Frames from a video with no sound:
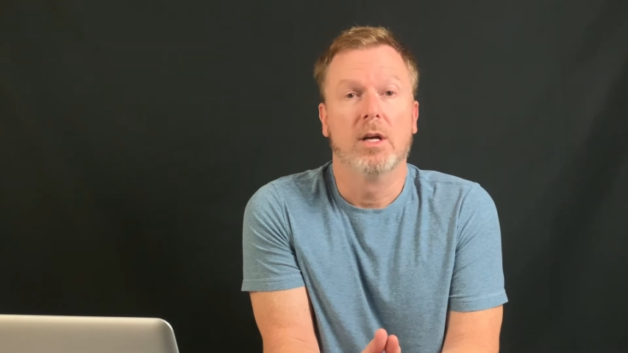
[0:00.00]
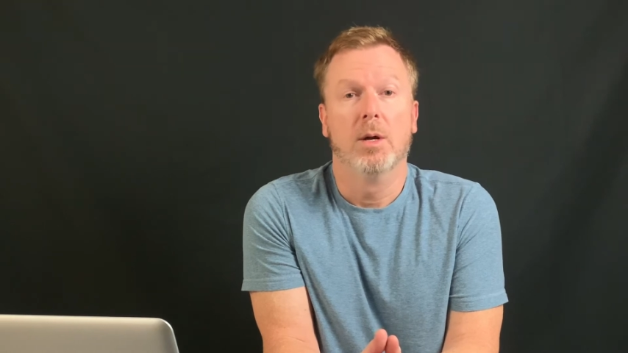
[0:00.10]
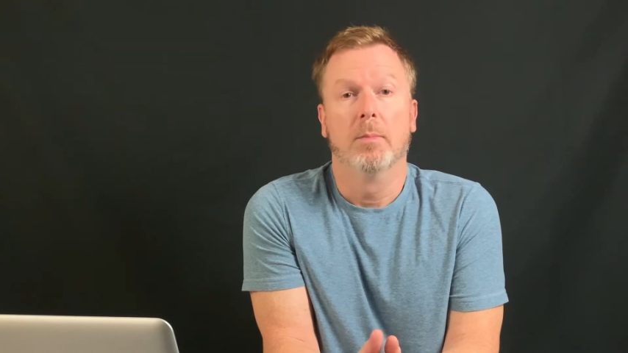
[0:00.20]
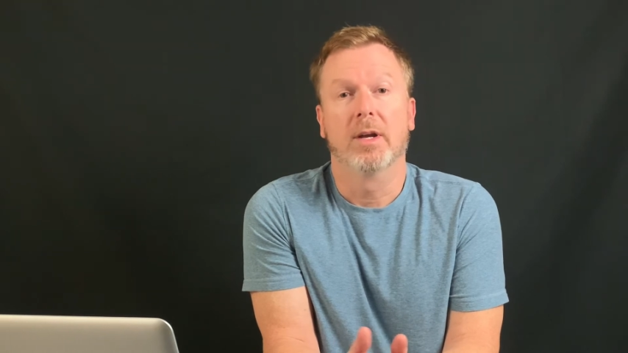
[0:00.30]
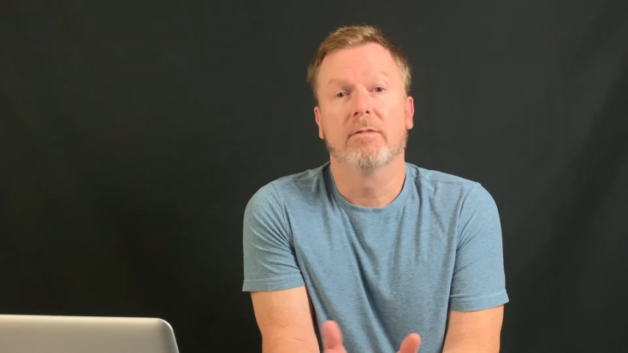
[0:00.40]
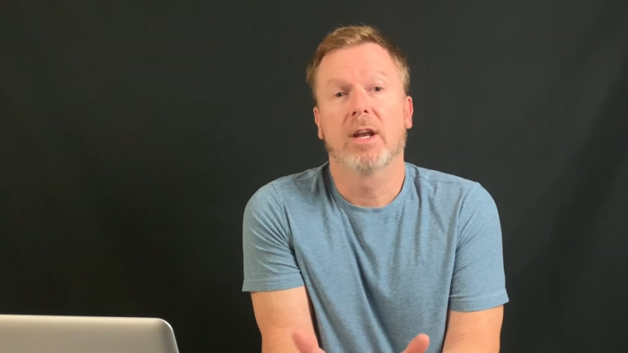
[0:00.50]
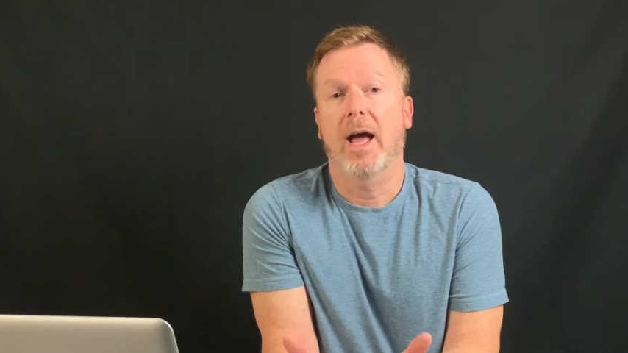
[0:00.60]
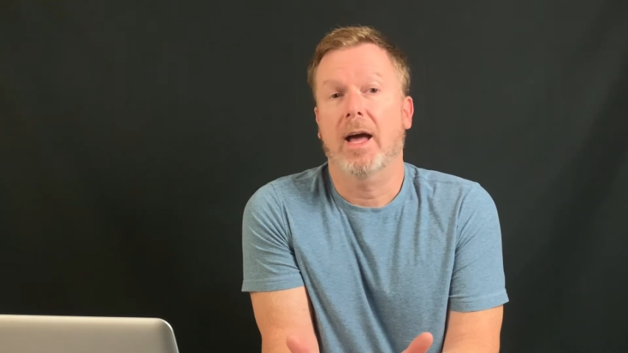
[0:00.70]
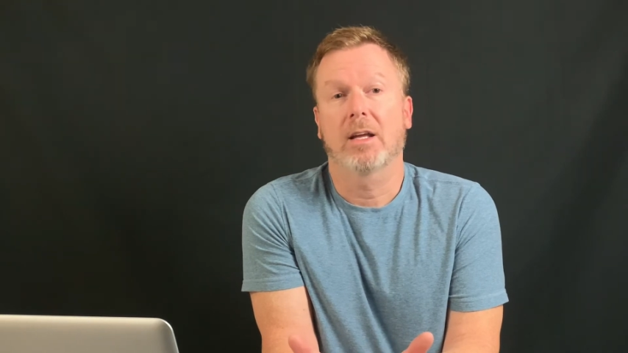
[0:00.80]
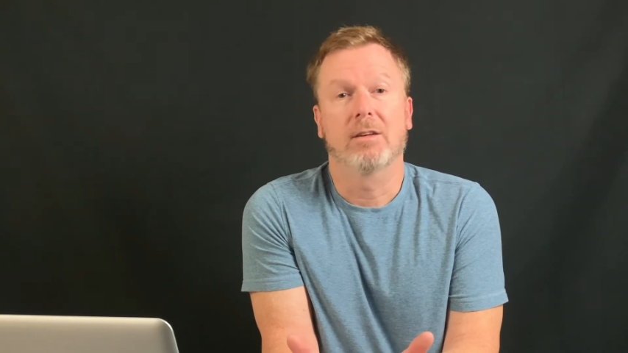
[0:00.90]
But even
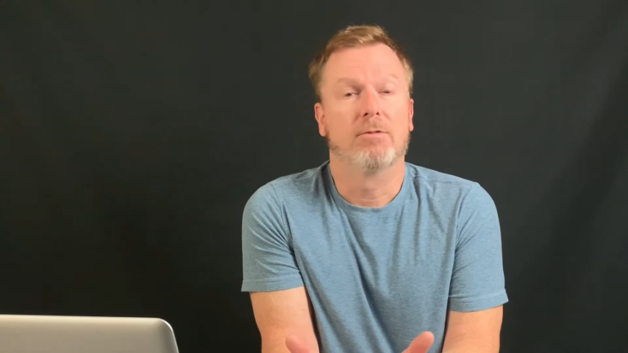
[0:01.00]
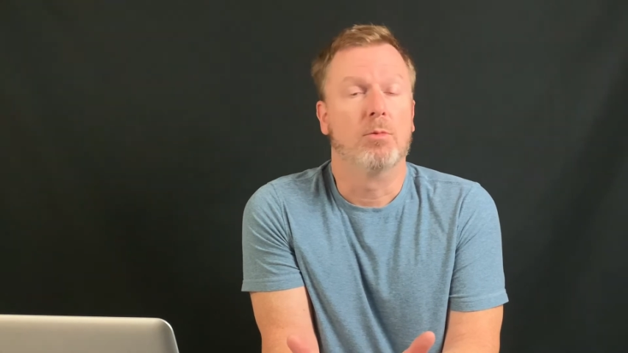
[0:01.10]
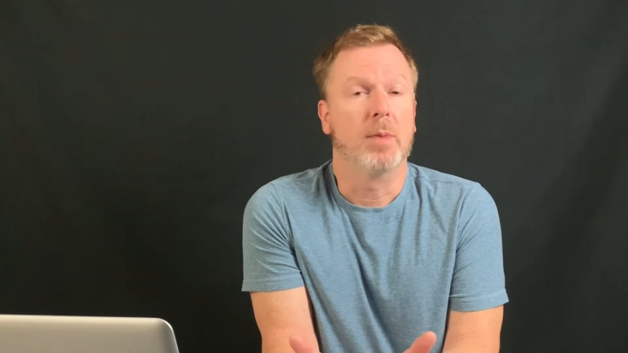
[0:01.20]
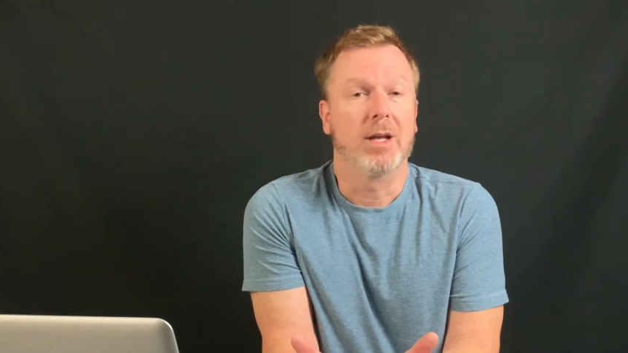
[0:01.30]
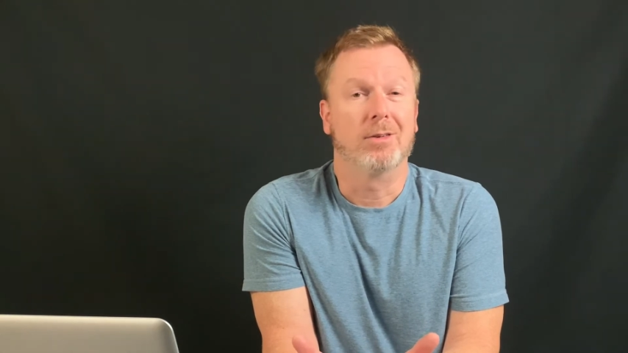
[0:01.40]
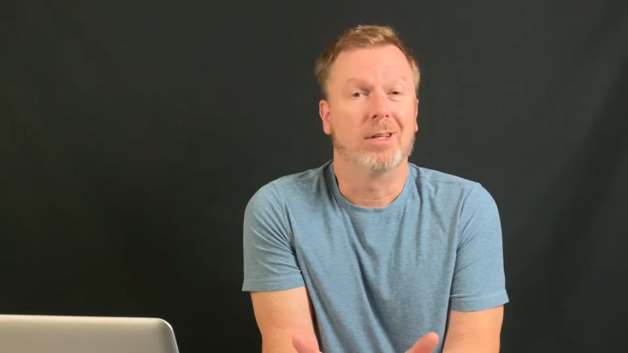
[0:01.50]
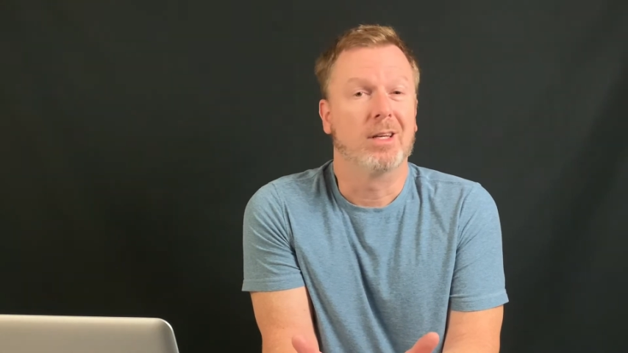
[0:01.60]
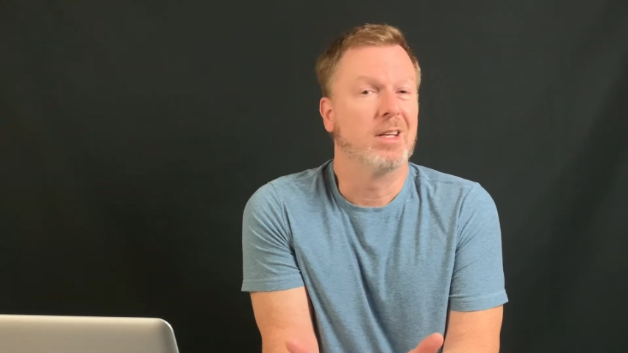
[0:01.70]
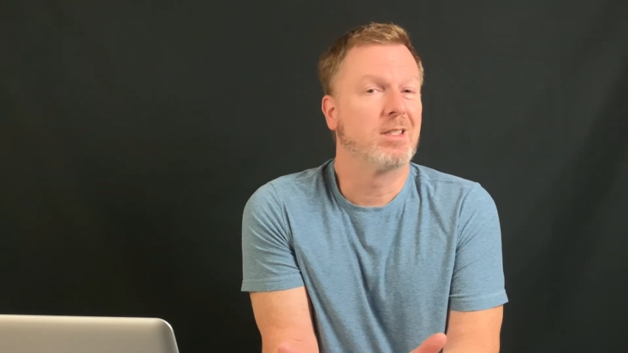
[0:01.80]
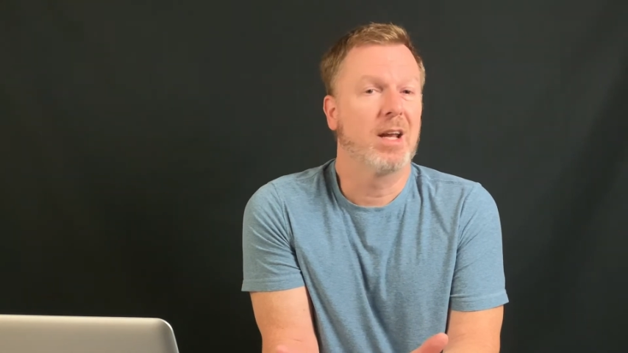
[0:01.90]
adding info manually,
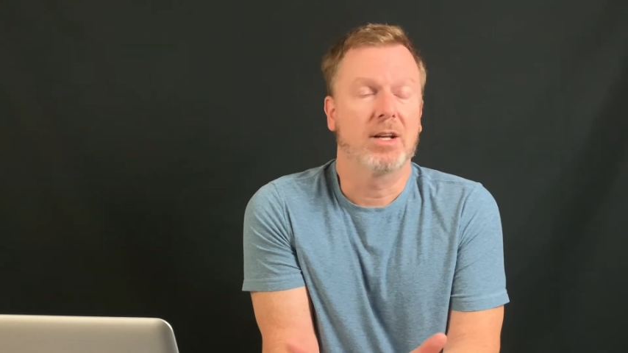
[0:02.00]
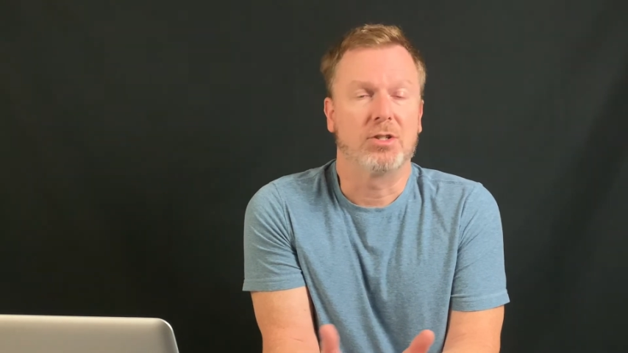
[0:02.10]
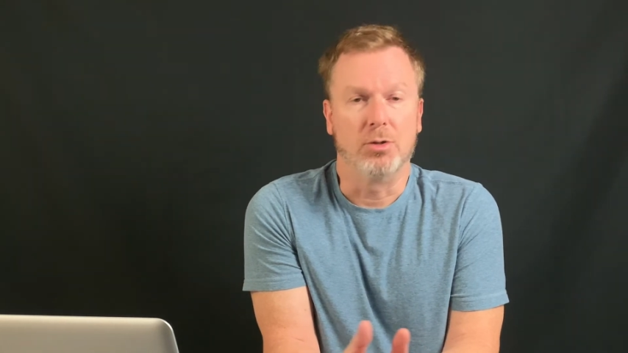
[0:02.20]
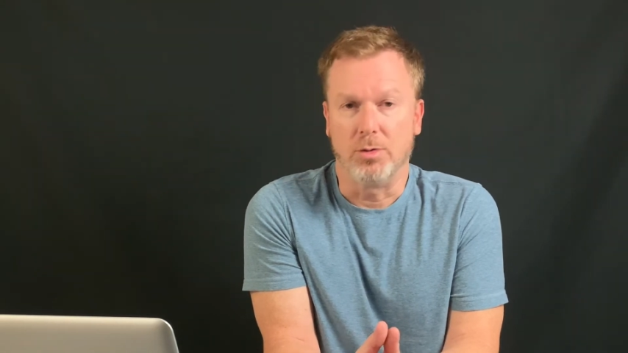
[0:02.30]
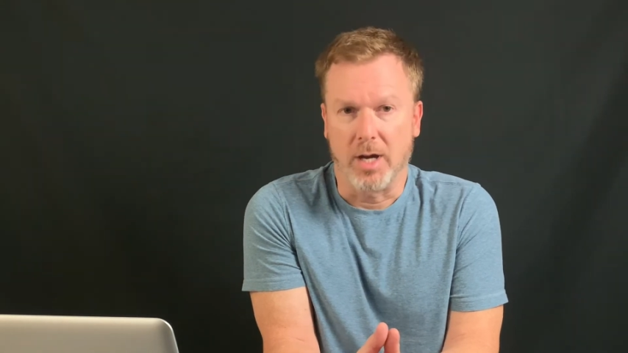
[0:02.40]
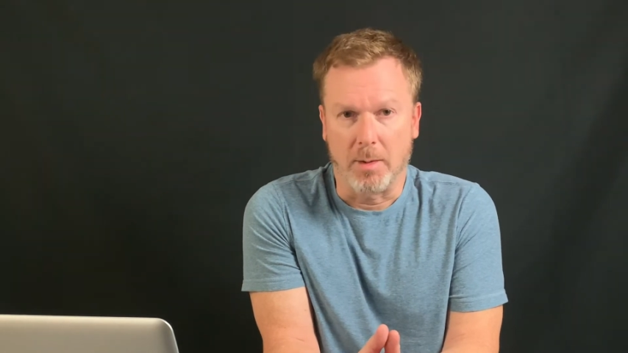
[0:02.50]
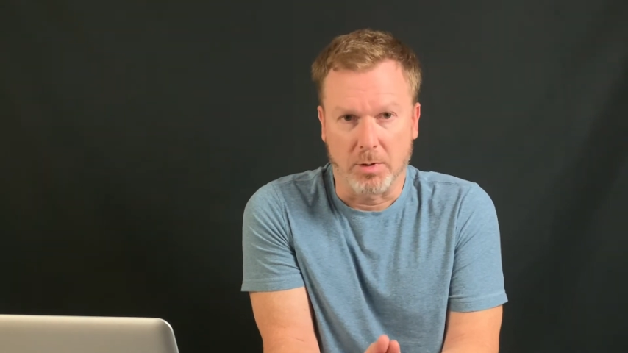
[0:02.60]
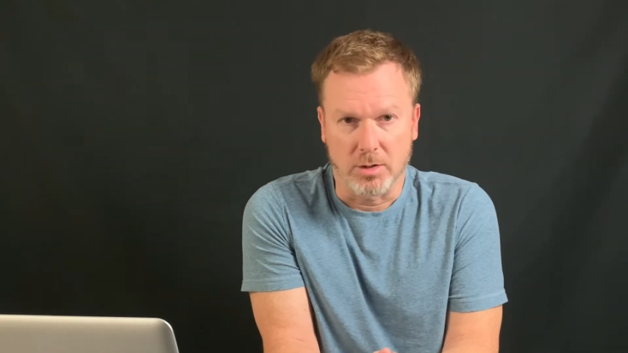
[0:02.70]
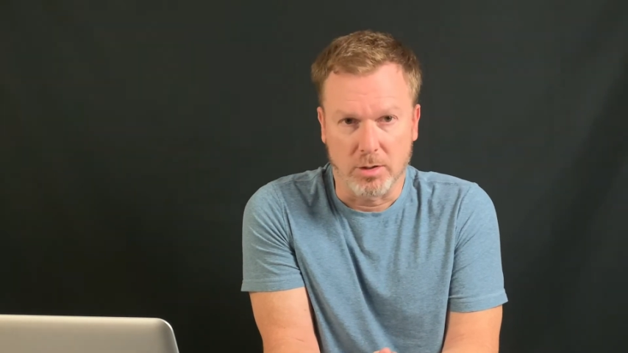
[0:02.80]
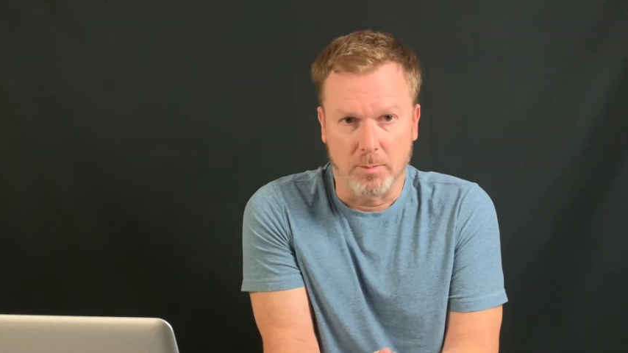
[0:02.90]
it's not too time
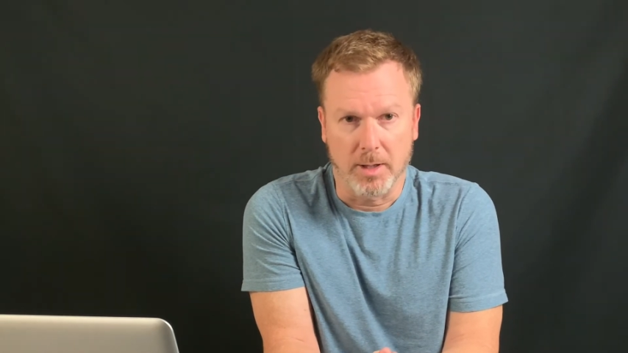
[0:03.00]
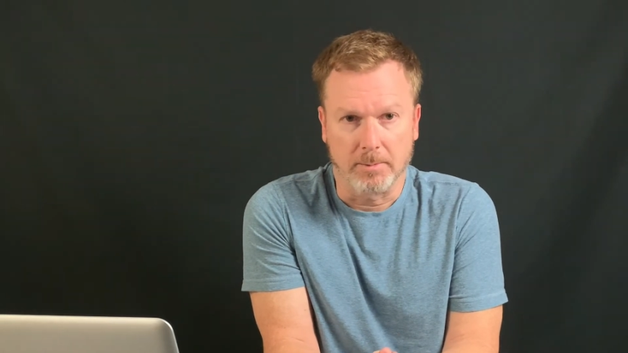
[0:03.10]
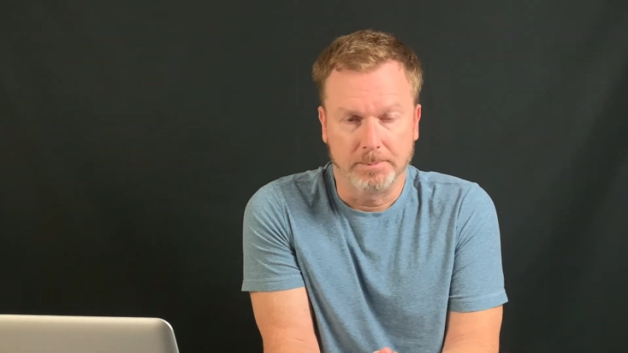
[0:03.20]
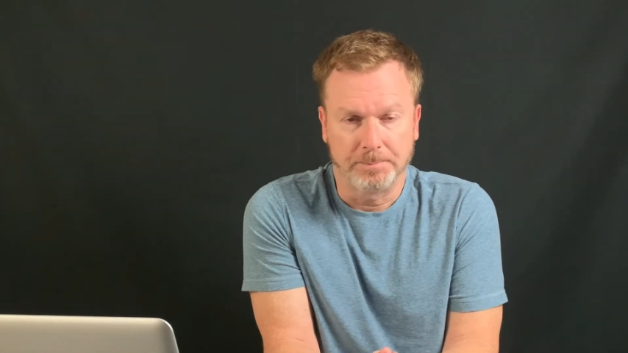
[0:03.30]
consuming.